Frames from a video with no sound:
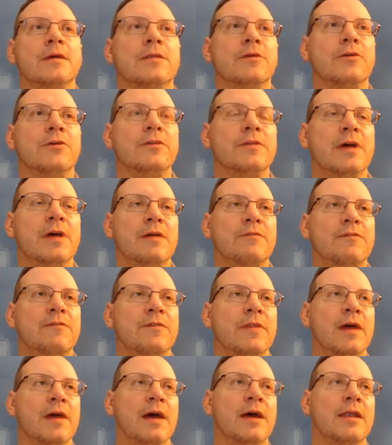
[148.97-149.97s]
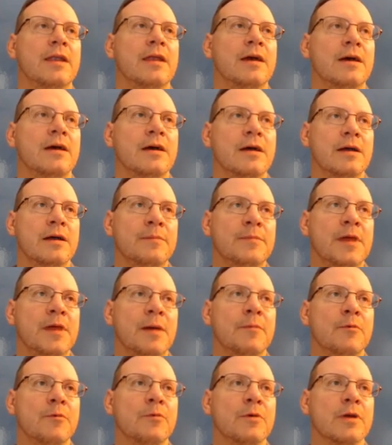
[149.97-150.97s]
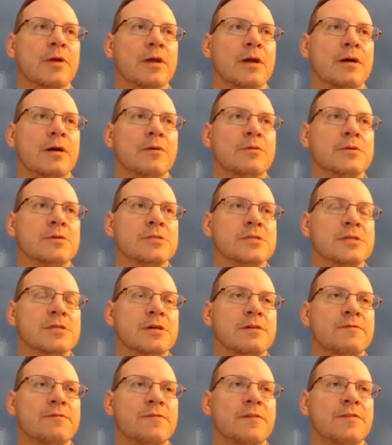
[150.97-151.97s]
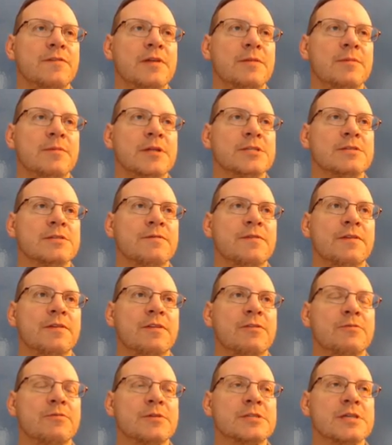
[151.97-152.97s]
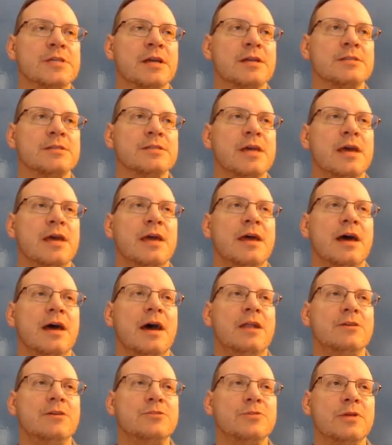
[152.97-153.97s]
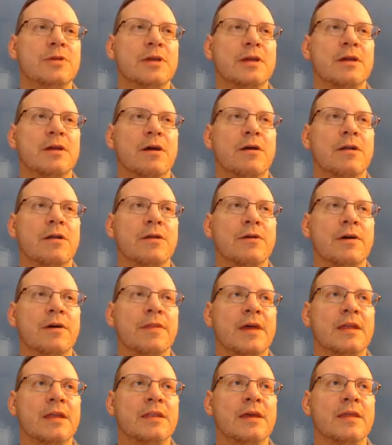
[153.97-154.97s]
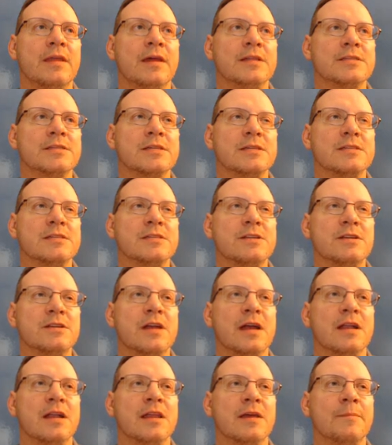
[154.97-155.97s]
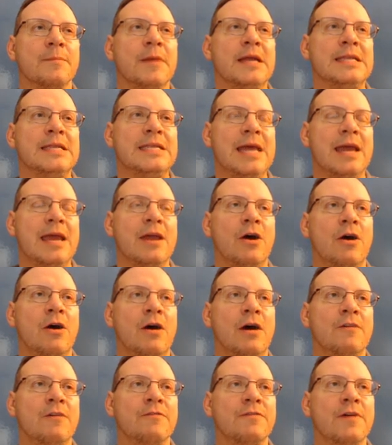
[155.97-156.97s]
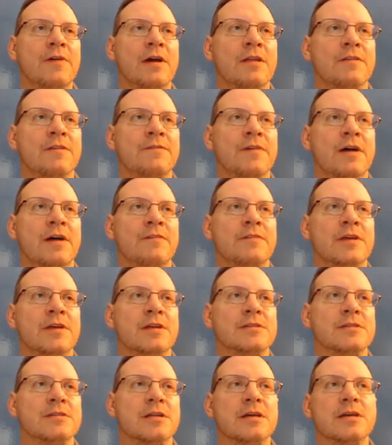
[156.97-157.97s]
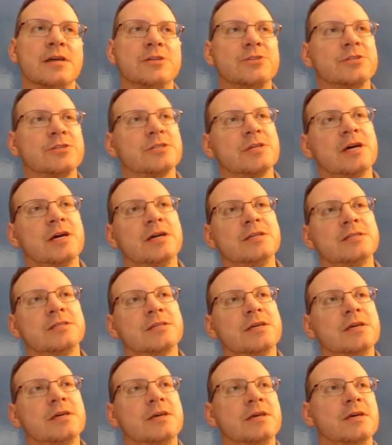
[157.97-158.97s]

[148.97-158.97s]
Total time for that abdominal workout was 15 minutes and 53 seconds. I don't do any cardio on that day. That's considered kind of like my day off out of the 5 days that I exercise.